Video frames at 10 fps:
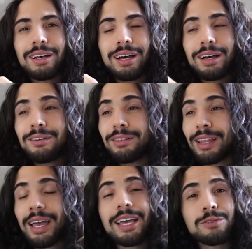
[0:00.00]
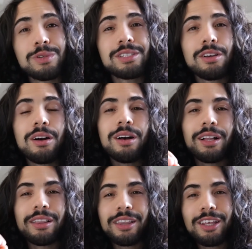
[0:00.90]
as we saw,
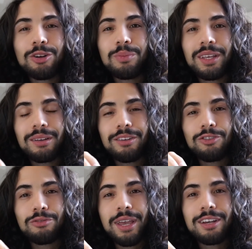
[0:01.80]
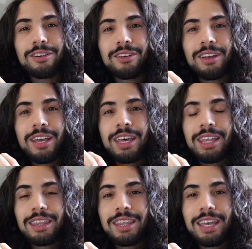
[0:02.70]
a little bit greater
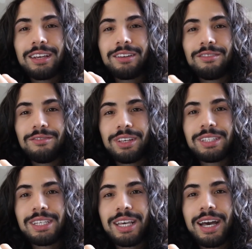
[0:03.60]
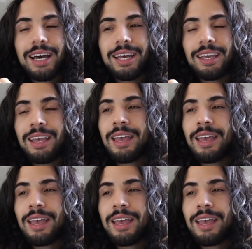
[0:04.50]
than VTI.